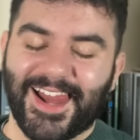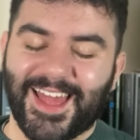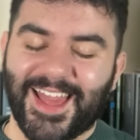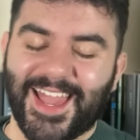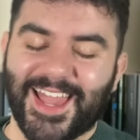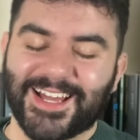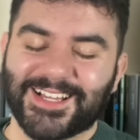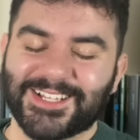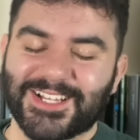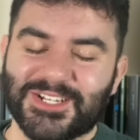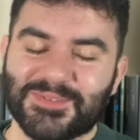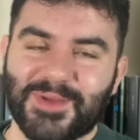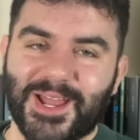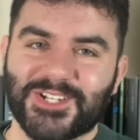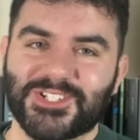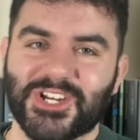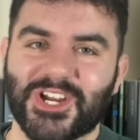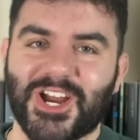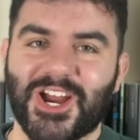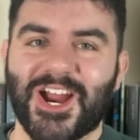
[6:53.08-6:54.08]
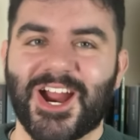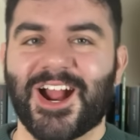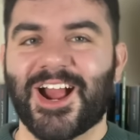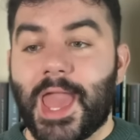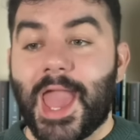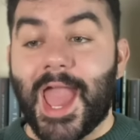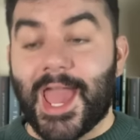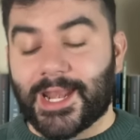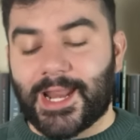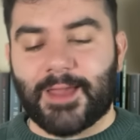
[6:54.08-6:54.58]
English major.
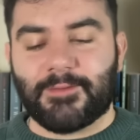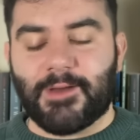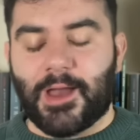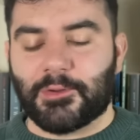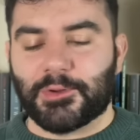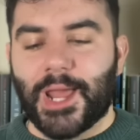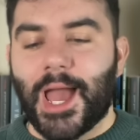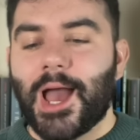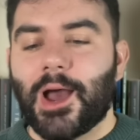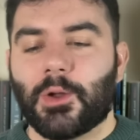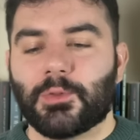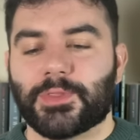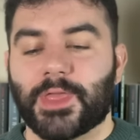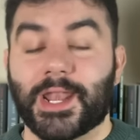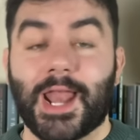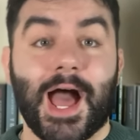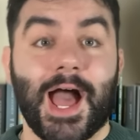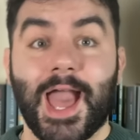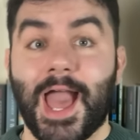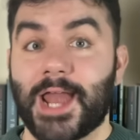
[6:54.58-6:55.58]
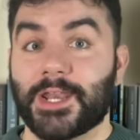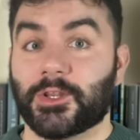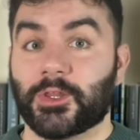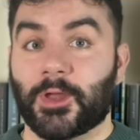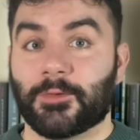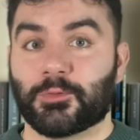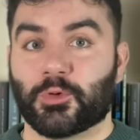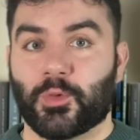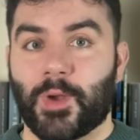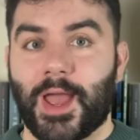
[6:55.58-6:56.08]
And I found out that I had
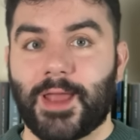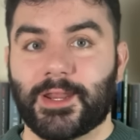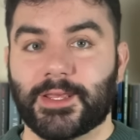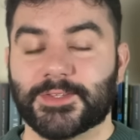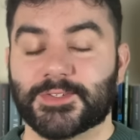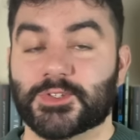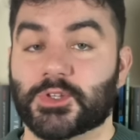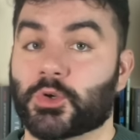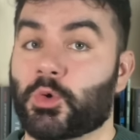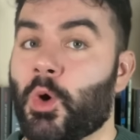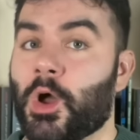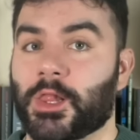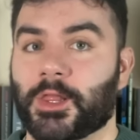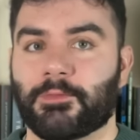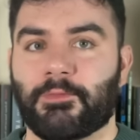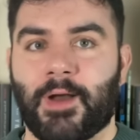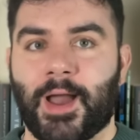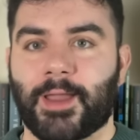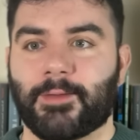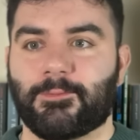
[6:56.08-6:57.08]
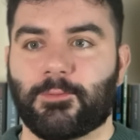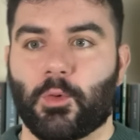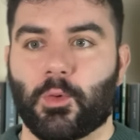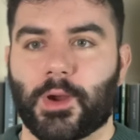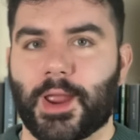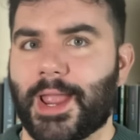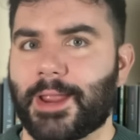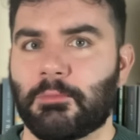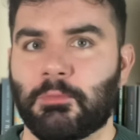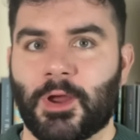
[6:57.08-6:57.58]
enough credits to qualify
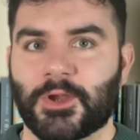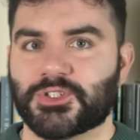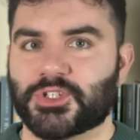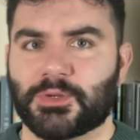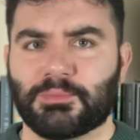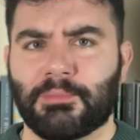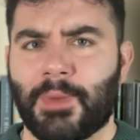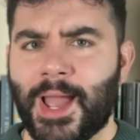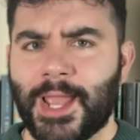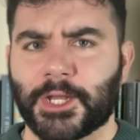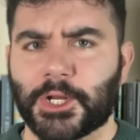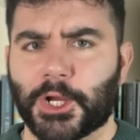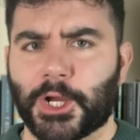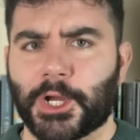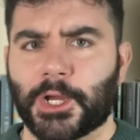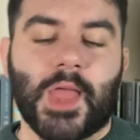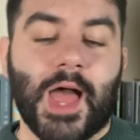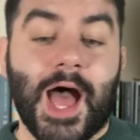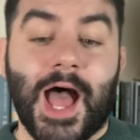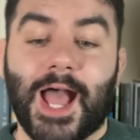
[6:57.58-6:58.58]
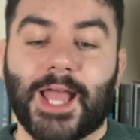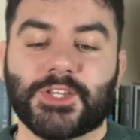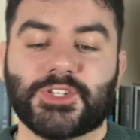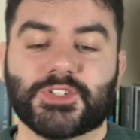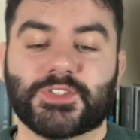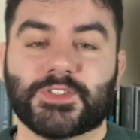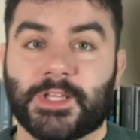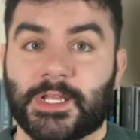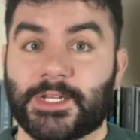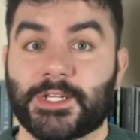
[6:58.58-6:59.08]
for a Russian minor. I
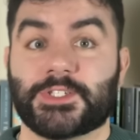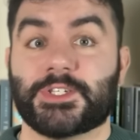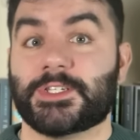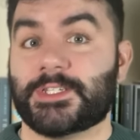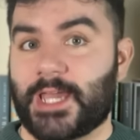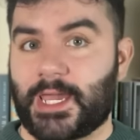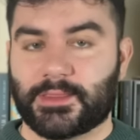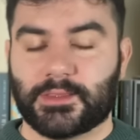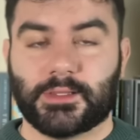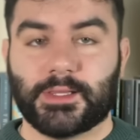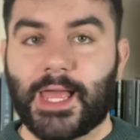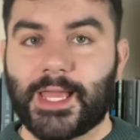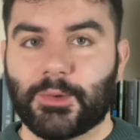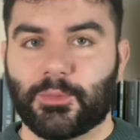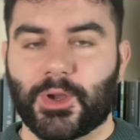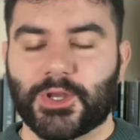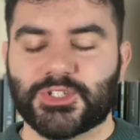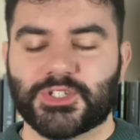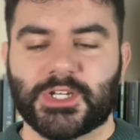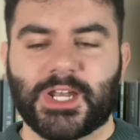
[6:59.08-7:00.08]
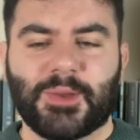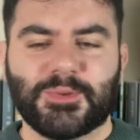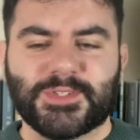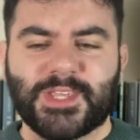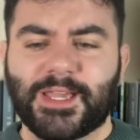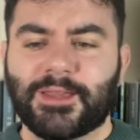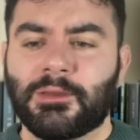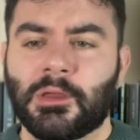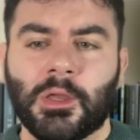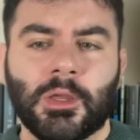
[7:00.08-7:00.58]
just needed to take the language. And I was
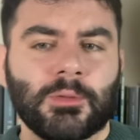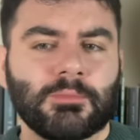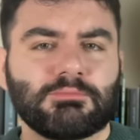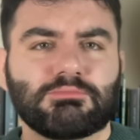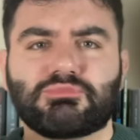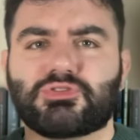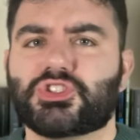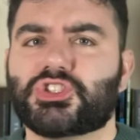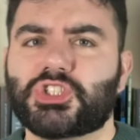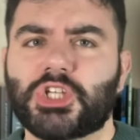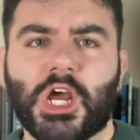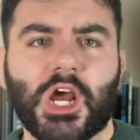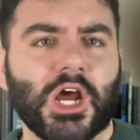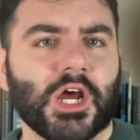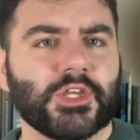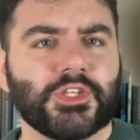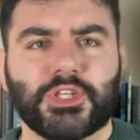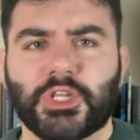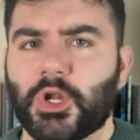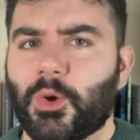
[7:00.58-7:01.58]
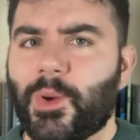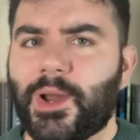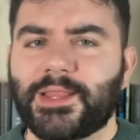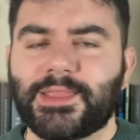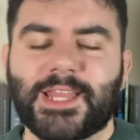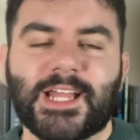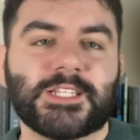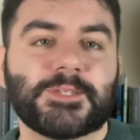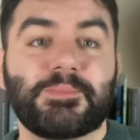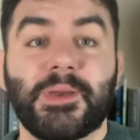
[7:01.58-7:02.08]
like, sure, you know what?
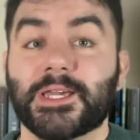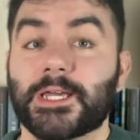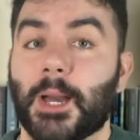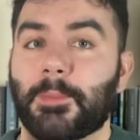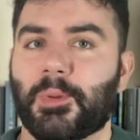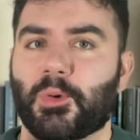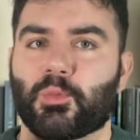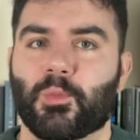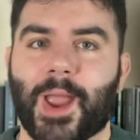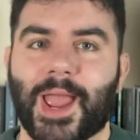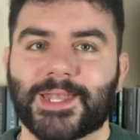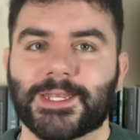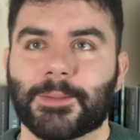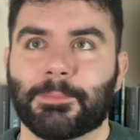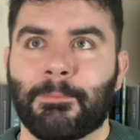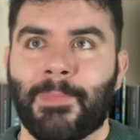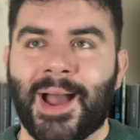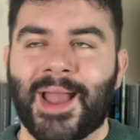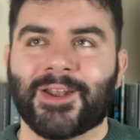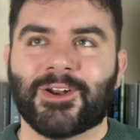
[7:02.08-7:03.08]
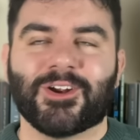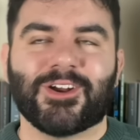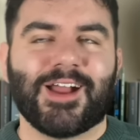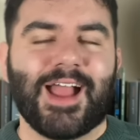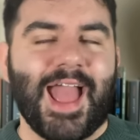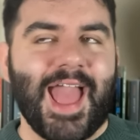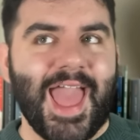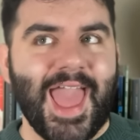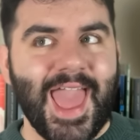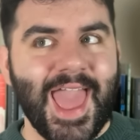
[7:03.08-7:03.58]
Let's pick up a random minor
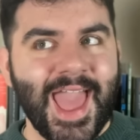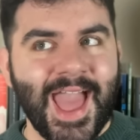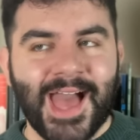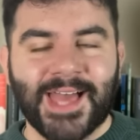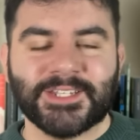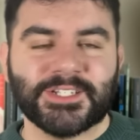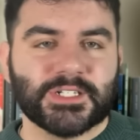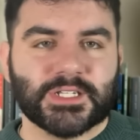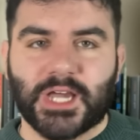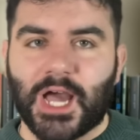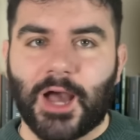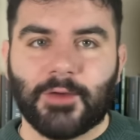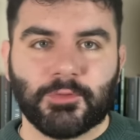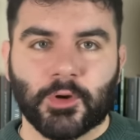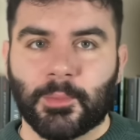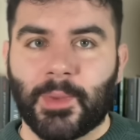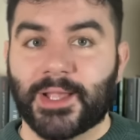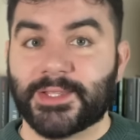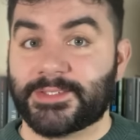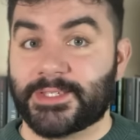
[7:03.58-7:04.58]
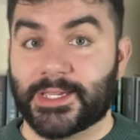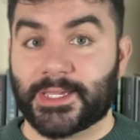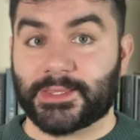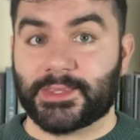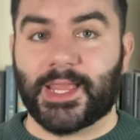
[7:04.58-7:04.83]
and cover my second